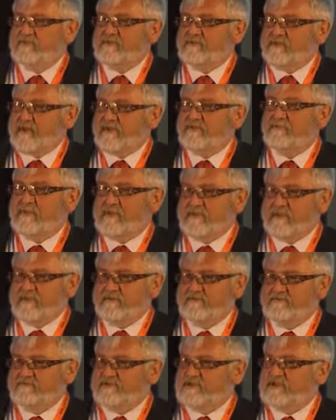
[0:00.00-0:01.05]
12 million.
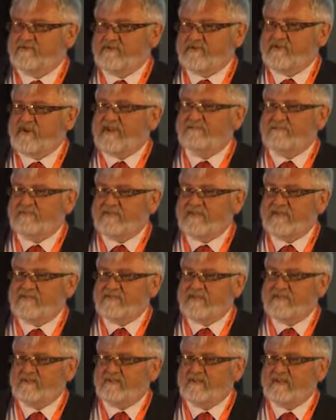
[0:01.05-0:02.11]
Sounds dreadful,
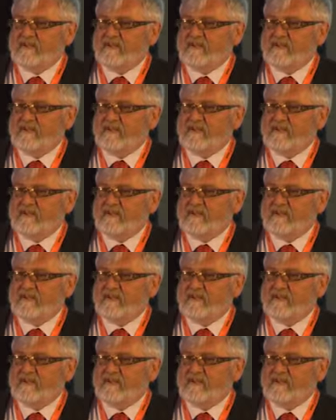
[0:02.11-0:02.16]
doesn't it?